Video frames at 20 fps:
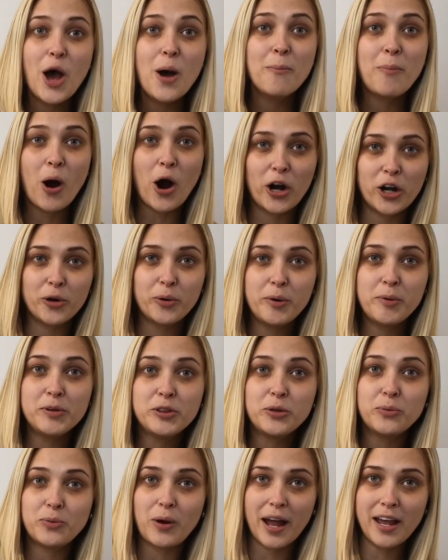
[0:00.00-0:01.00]
Partnering
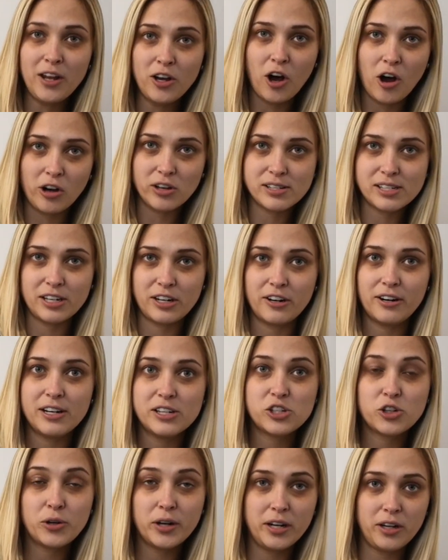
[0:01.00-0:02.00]
with the right call center
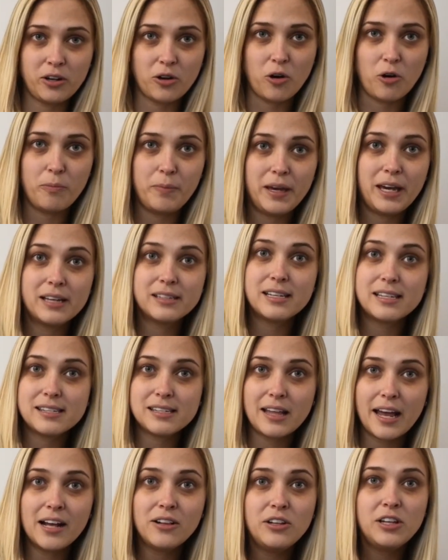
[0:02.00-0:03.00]
is critical because
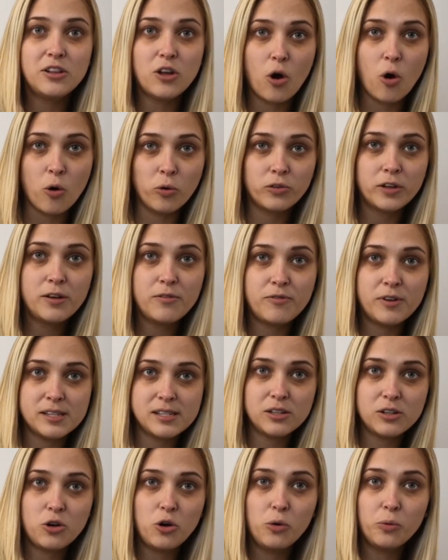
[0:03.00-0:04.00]
it's likely the only
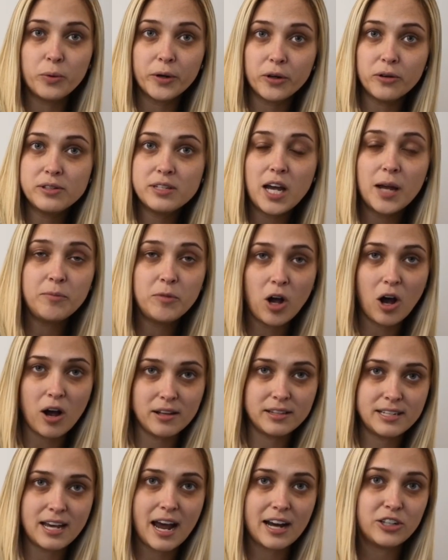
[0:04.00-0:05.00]
physical real-time
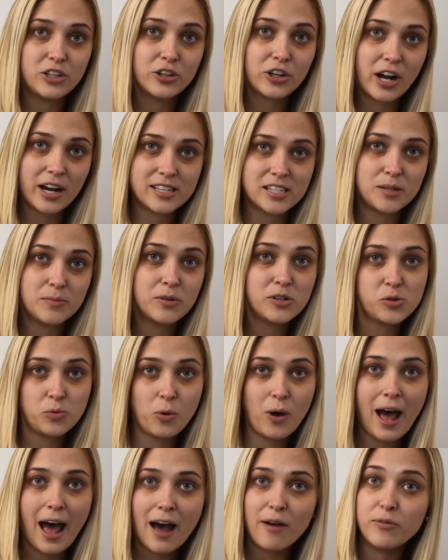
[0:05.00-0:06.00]
contact your customers
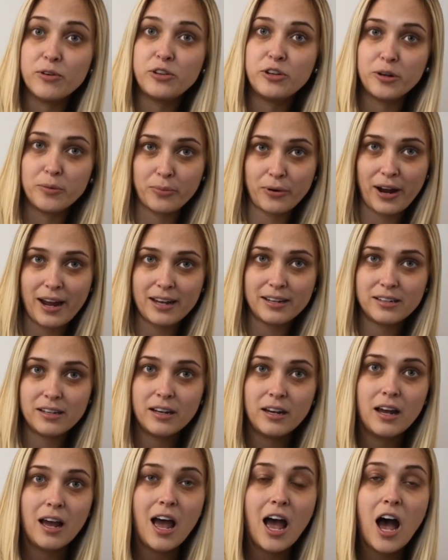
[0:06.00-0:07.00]
will have with your brand.
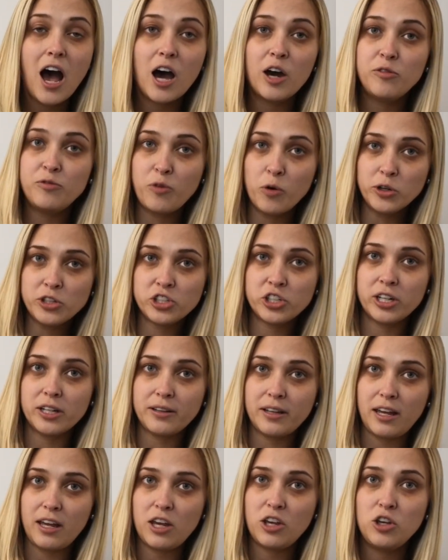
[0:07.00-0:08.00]

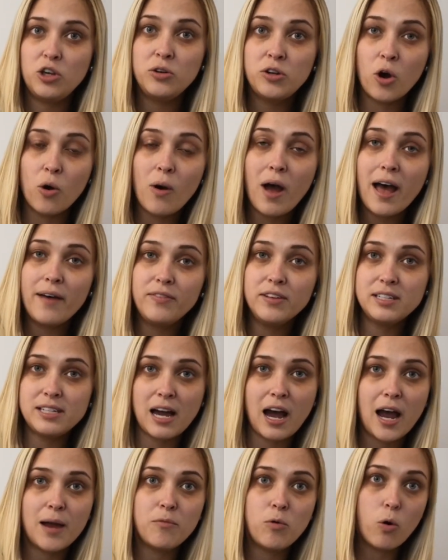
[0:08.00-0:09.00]
Unfortunately, you don't have the
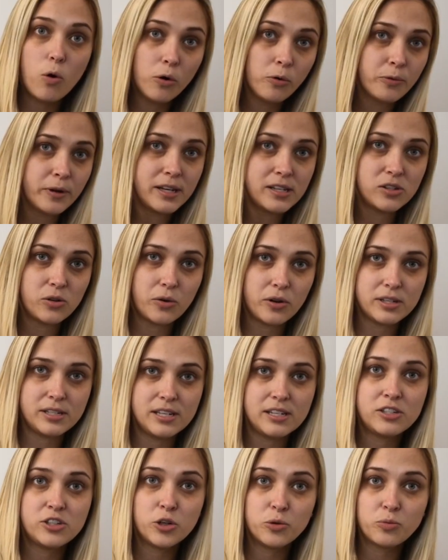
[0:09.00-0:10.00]
time or
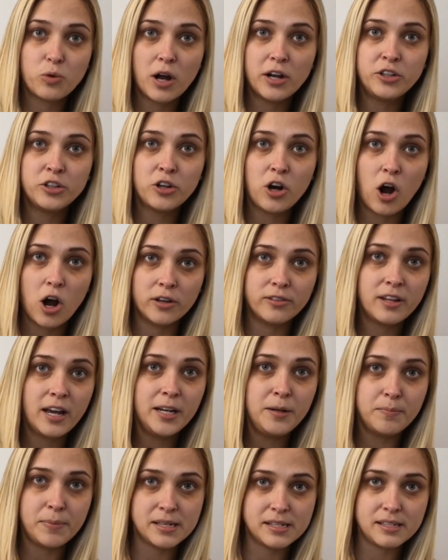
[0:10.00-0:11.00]
resources to run your
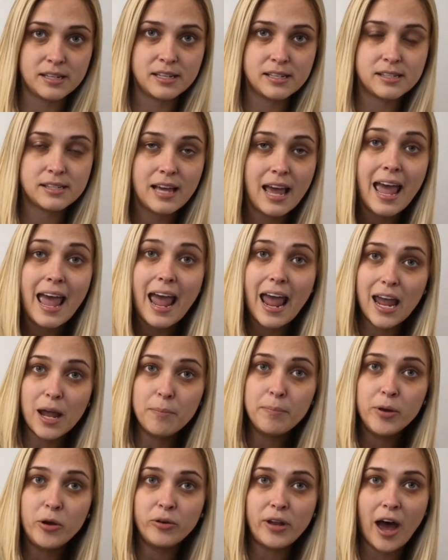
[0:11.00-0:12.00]
online business
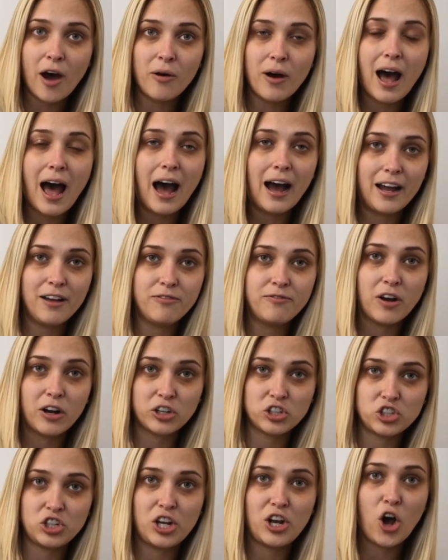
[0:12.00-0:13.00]
and build out a
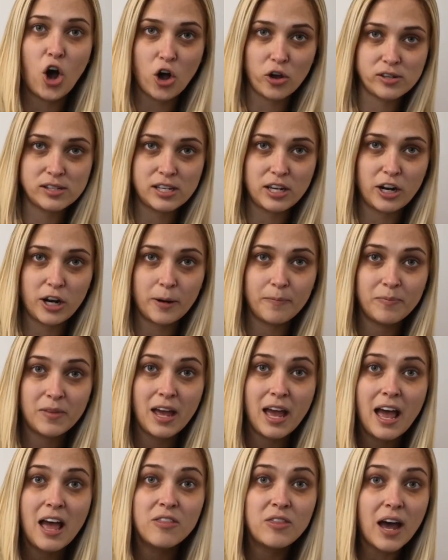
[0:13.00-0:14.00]
high-functioning call center.
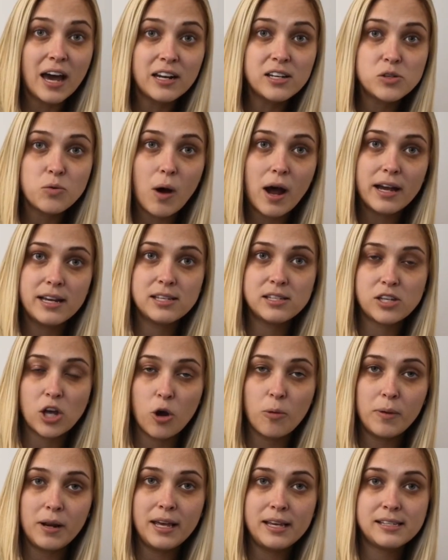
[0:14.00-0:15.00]
That is why
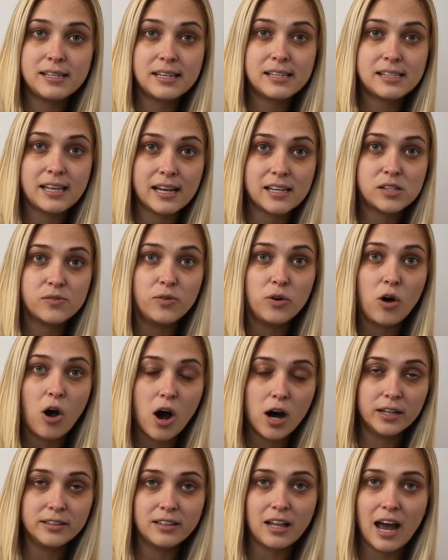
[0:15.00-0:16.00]
so many successful
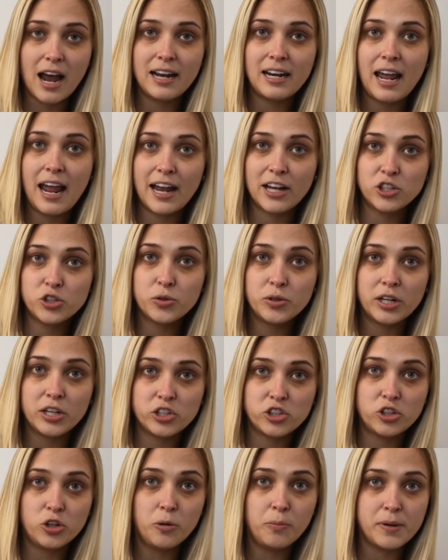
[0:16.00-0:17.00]
online and
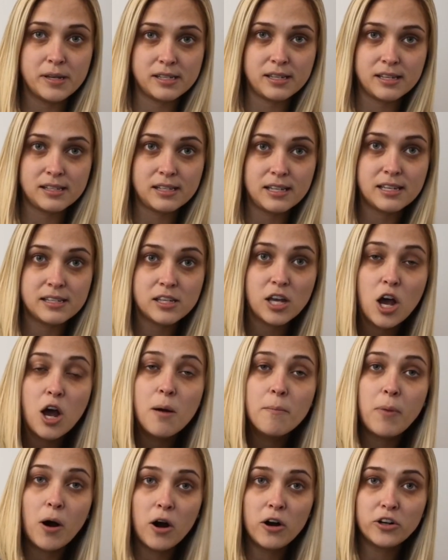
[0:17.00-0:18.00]
traditional businesses
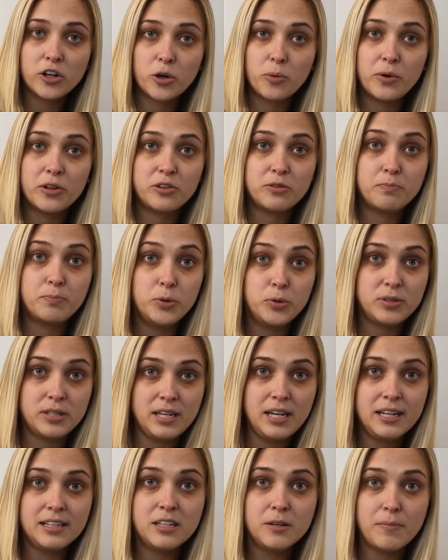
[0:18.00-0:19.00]
partner with
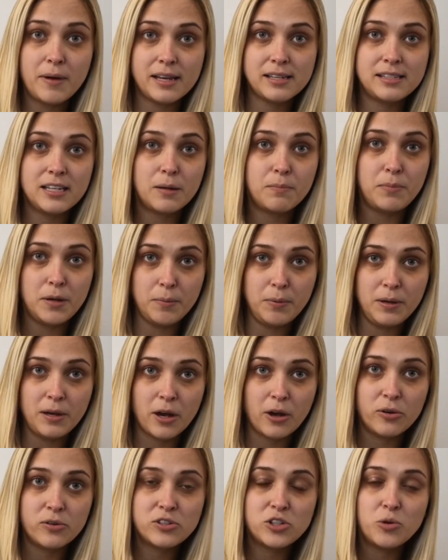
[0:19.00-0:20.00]
boutique domestic
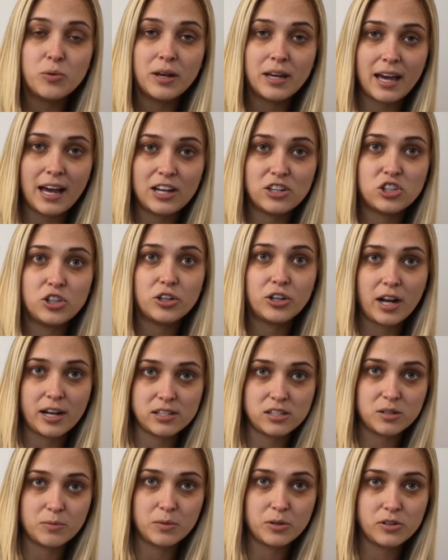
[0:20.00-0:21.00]
BPOs to engage their
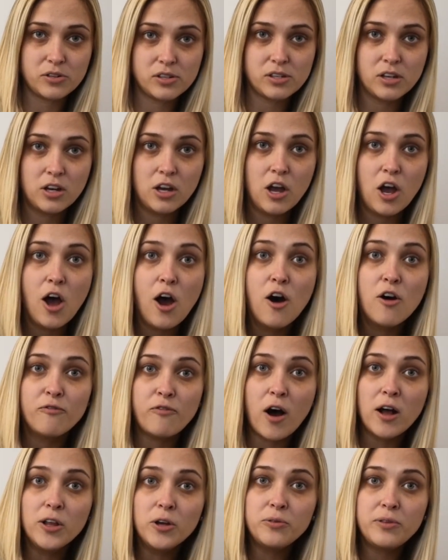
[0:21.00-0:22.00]
customers.
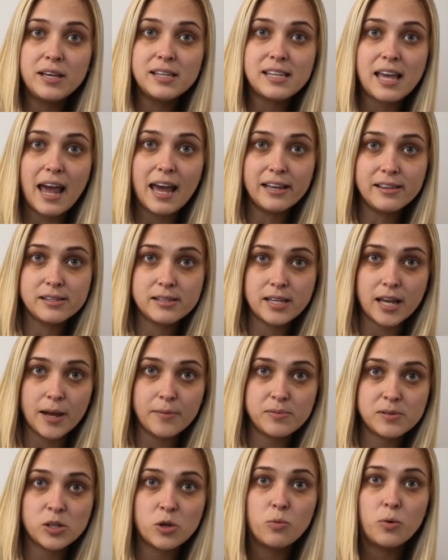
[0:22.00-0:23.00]
Follow these 8
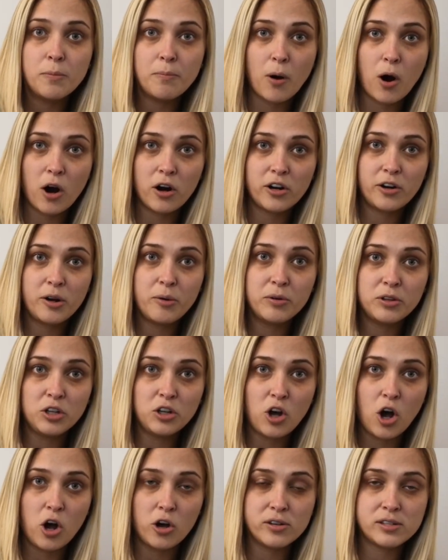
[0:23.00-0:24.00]
steps when partnering with a
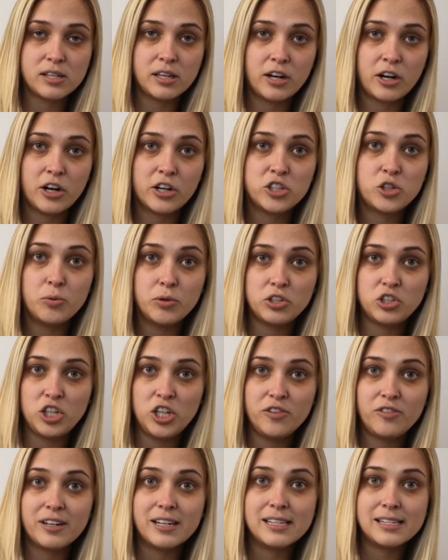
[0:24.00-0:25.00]
call center to
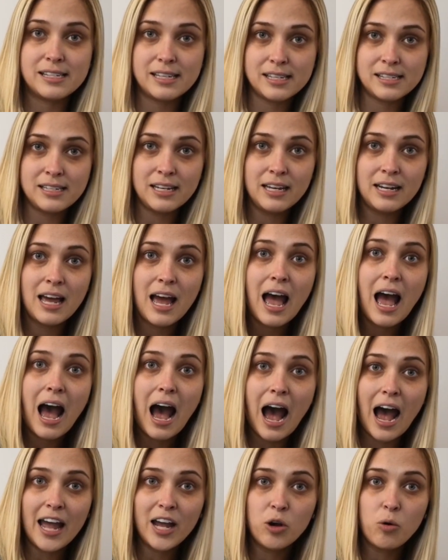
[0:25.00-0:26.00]
achieve consistent,
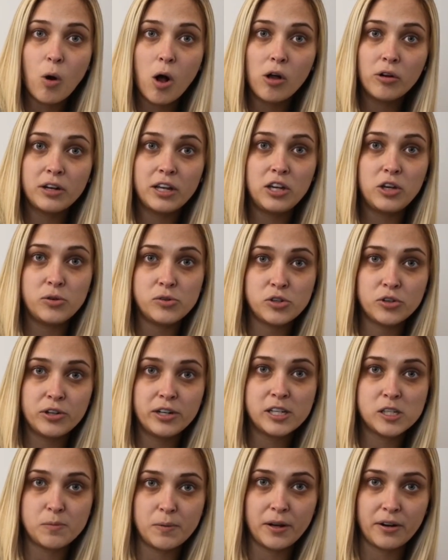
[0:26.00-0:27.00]
high-quality user
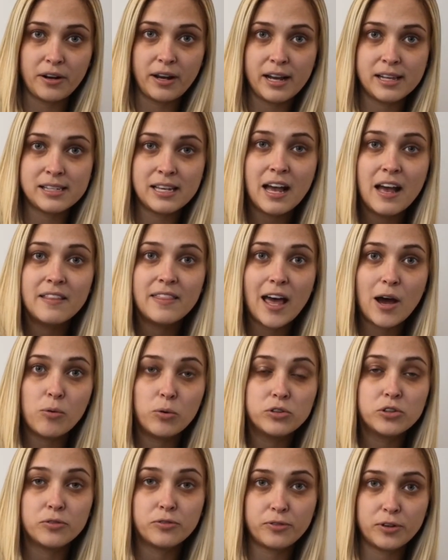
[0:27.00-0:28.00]
experience that
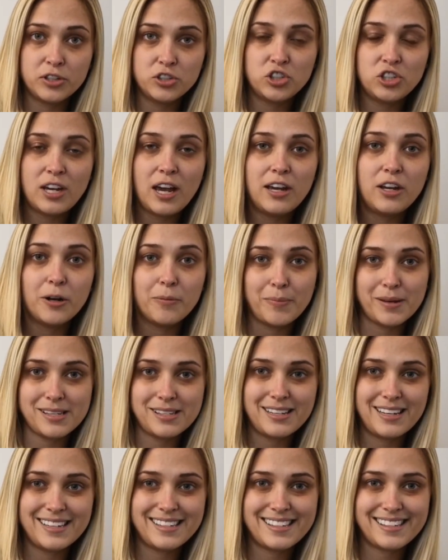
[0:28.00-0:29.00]
will differentiate your
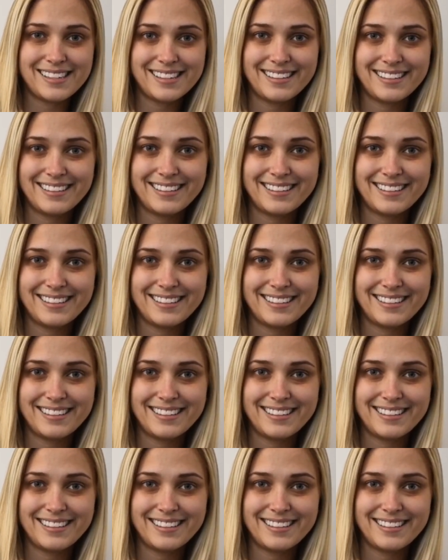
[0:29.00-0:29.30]
business.